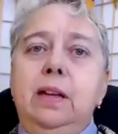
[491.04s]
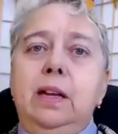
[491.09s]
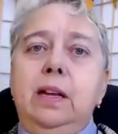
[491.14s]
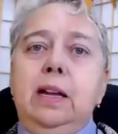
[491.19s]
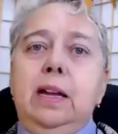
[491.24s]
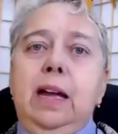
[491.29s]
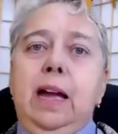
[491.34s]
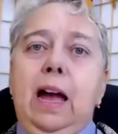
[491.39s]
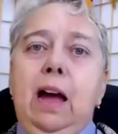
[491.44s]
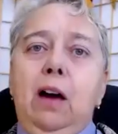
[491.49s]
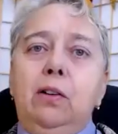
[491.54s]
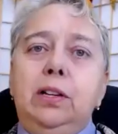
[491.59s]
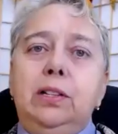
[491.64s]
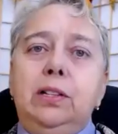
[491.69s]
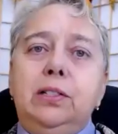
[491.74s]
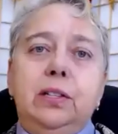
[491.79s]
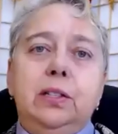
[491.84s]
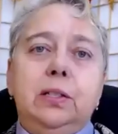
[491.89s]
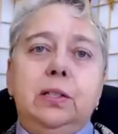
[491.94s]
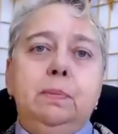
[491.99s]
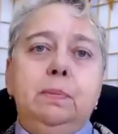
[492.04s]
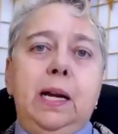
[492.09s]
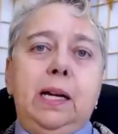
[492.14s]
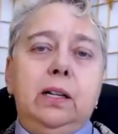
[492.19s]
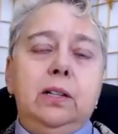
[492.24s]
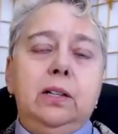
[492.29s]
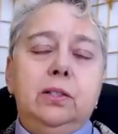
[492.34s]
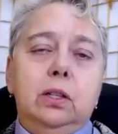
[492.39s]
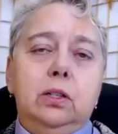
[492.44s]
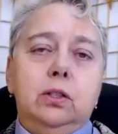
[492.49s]
How does this make
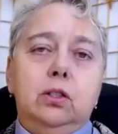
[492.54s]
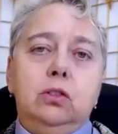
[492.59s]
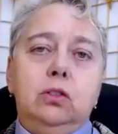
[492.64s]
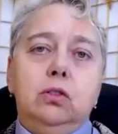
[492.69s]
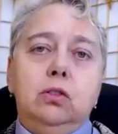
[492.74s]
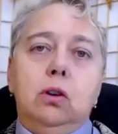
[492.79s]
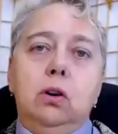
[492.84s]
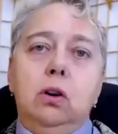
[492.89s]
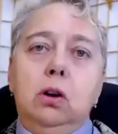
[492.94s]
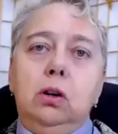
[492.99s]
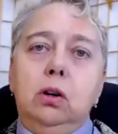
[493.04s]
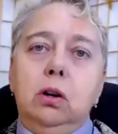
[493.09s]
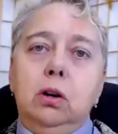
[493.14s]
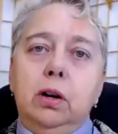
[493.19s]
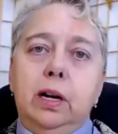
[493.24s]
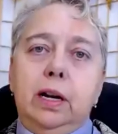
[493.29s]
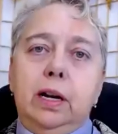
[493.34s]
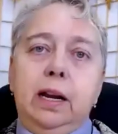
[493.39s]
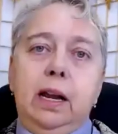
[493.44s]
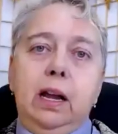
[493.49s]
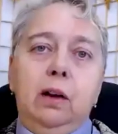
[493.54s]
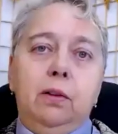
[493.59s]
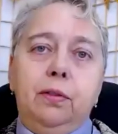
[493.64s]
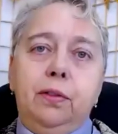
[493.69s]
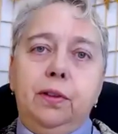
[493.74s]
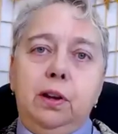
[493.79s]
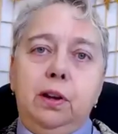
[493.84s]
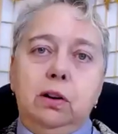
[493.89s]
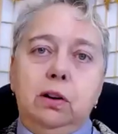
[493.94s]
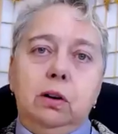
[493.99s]
us a stronger and
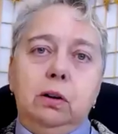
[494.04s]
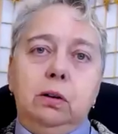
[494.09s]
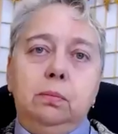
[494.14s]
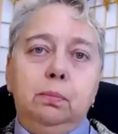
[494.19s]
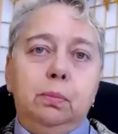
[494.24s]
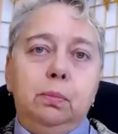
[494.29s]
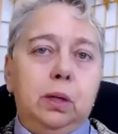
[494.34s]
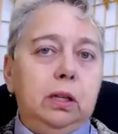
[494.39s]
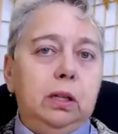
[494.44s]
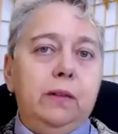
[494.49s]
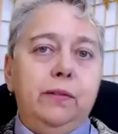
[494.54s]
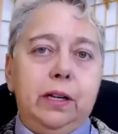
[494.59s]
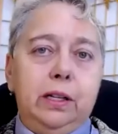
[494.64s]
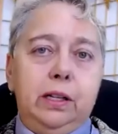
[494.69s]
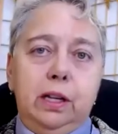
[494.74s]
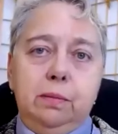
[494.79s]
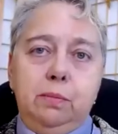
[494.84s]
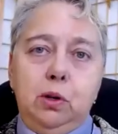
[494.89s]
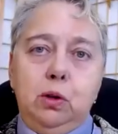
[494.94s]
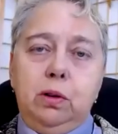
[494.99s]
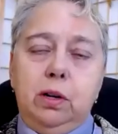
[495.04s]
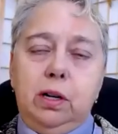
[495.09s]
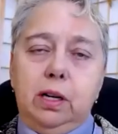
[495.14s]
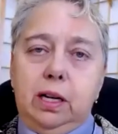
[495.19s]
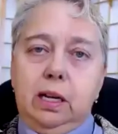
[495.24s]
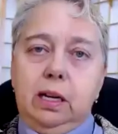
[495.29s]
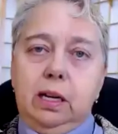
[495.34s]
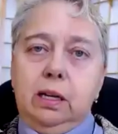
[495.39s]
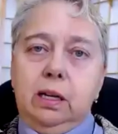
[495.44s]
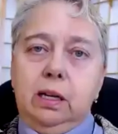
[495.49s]
healthier beloved
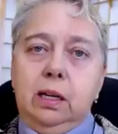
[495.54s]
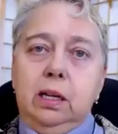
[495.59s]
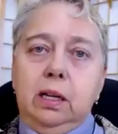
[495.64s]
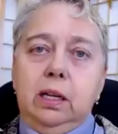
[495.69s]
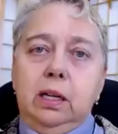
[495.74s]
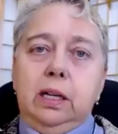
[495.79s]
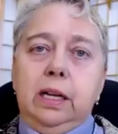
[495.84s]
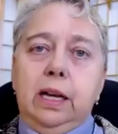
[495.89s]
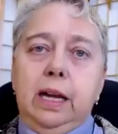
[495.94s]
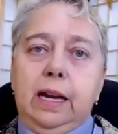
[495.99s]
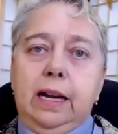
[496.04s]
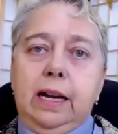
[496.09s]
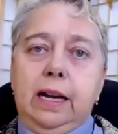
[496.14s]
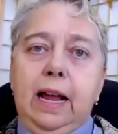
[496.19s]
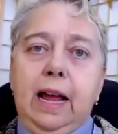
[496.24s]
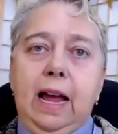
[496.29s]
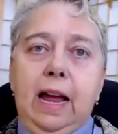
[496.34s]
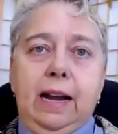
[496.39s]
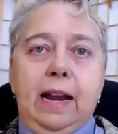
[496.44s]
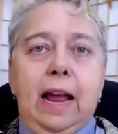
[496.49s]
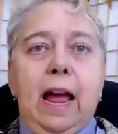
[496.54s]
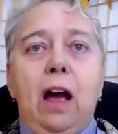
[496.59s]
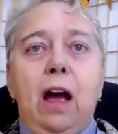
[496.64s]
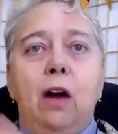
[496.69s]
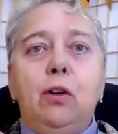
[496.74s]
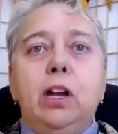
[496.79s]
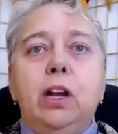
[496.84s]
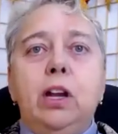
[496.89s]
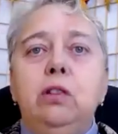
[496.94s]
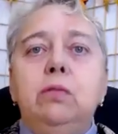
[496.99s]
community? And how
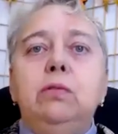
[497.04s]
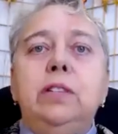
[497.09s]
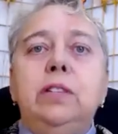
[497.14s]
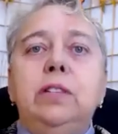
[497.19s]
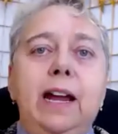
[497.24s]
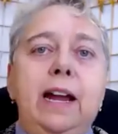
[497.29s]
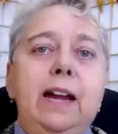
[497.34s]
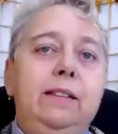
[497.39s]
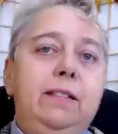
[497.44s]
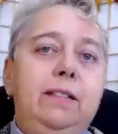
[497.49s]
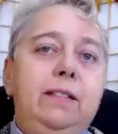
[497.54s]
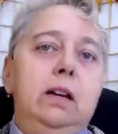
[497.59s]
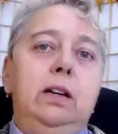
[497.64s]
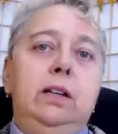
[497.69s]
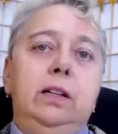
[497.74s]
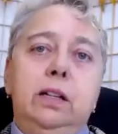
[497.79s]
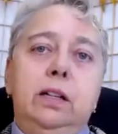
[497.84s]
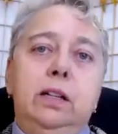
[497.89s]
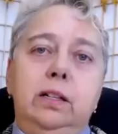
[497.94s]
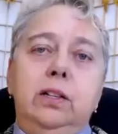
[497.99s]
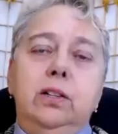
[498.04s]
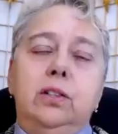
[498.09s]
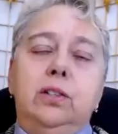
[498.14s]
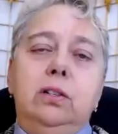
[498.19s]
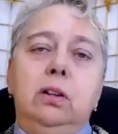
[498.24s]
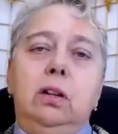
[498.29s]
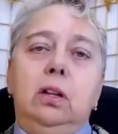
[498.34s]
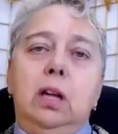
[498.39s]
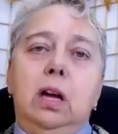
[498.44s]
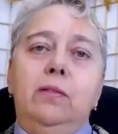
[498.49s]
can you take the
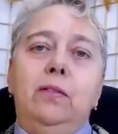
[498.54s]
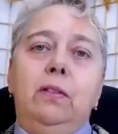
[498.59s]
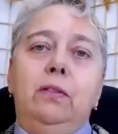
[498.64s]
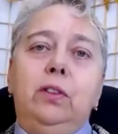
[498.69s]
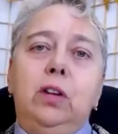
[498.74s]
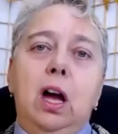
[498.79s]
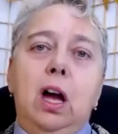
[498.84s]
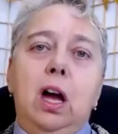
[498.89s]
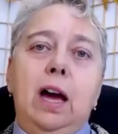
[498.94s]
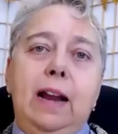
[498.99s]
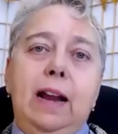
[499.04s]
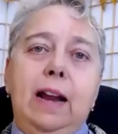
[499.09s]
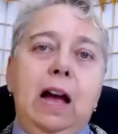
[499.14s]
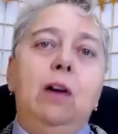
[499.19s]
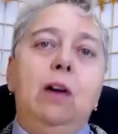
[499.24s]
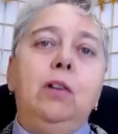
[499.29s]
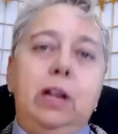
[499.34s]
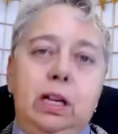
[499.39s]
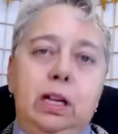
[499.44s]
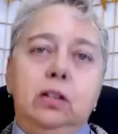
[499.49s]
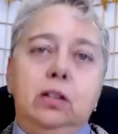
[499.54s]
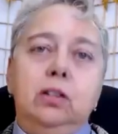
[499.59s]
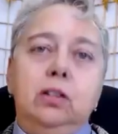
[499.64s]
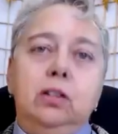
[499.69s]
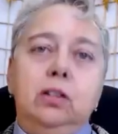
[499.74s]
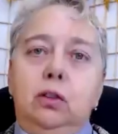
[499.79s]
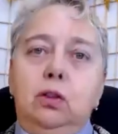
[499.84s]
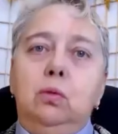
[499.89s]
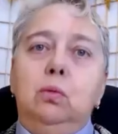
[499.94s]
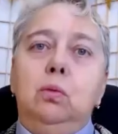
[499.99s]
unconditional love of God out into
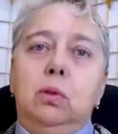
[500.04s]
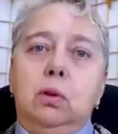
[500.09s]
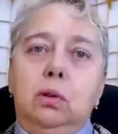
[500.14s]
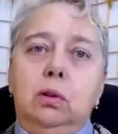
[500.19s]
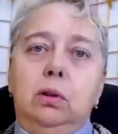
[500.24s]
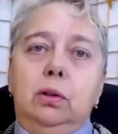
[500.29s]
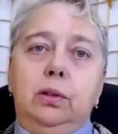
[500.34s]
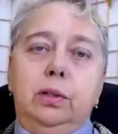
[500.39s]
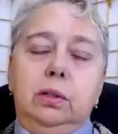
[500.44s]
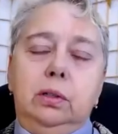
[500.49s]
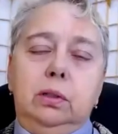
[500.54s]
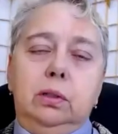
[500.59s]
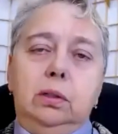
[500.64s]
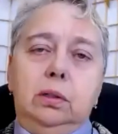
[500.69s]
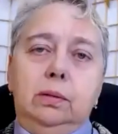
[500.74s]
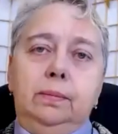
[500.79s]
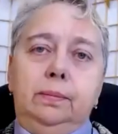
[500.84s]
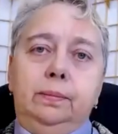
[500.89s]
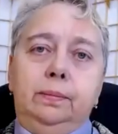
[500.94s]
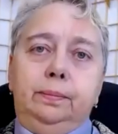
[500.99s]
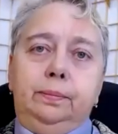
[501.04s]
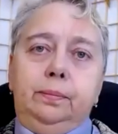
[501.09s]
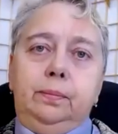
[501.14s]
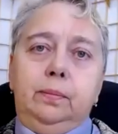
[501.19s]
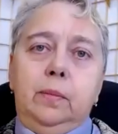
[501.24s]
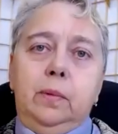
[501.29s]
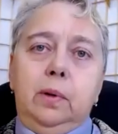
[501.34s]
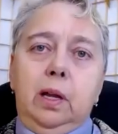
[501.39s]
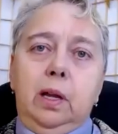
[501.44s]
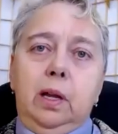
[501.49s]
the world?
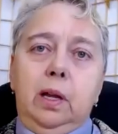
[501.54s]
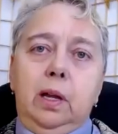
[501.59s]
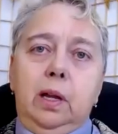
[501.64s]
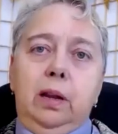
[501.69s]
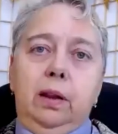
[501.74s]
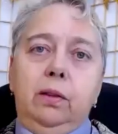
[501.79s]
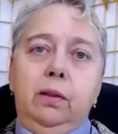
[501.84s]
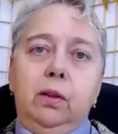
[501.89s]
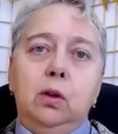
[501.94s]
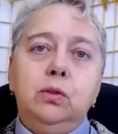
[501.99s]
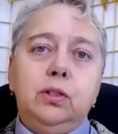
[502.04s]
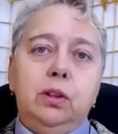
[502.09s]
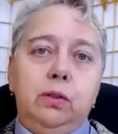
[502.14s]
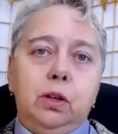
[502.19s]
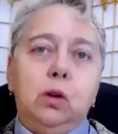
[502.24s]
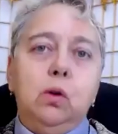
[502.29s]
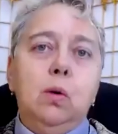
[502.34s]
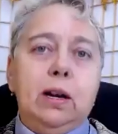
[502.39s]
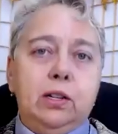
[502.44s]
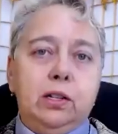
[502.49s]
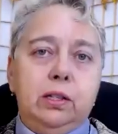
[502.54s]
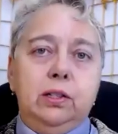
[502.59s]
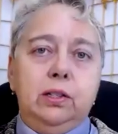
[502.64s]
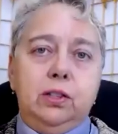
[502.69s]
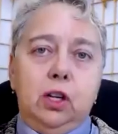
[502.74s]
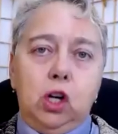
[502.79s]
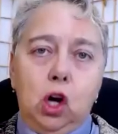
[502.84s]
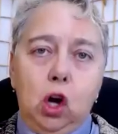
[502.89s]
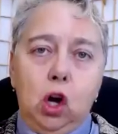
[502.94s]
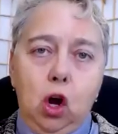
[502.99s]
And those are the questions that
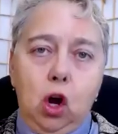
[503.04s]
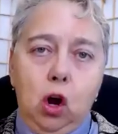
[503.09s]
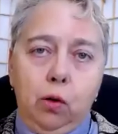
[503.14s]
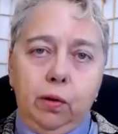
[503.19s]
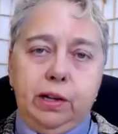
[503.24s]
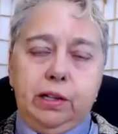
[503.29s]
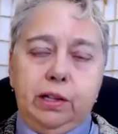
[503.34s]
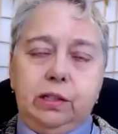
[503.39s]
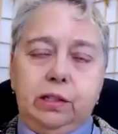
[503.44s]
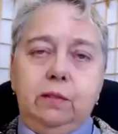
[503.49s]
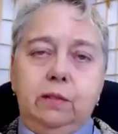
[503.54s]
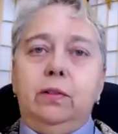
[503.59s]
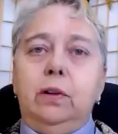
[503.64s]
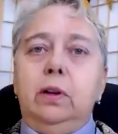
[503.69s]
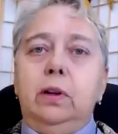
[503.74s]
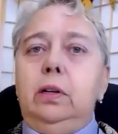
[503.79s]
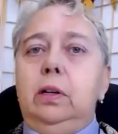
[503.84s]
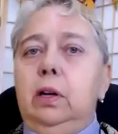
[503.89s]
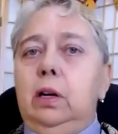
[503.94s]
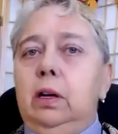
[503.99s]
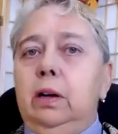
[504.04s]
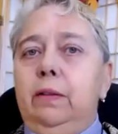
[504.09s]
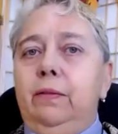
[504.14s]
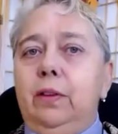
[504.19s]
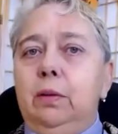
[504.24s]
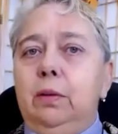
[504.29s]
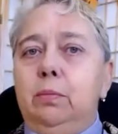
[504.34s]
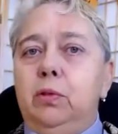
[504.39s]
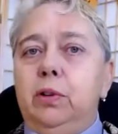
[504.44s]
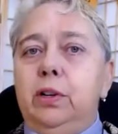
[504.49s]
are always in front of
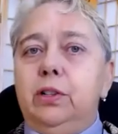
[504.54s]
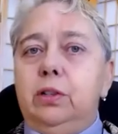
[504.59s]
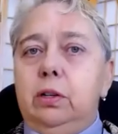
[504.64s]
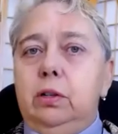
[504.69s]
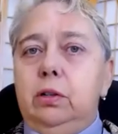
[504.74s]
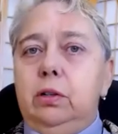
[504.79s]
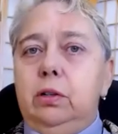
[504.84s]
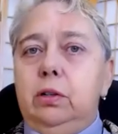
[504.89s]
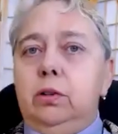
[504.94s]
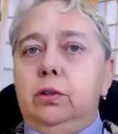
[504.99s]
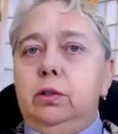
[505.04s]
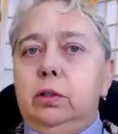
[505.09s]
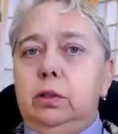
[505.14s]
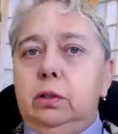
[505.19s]
the parishioners.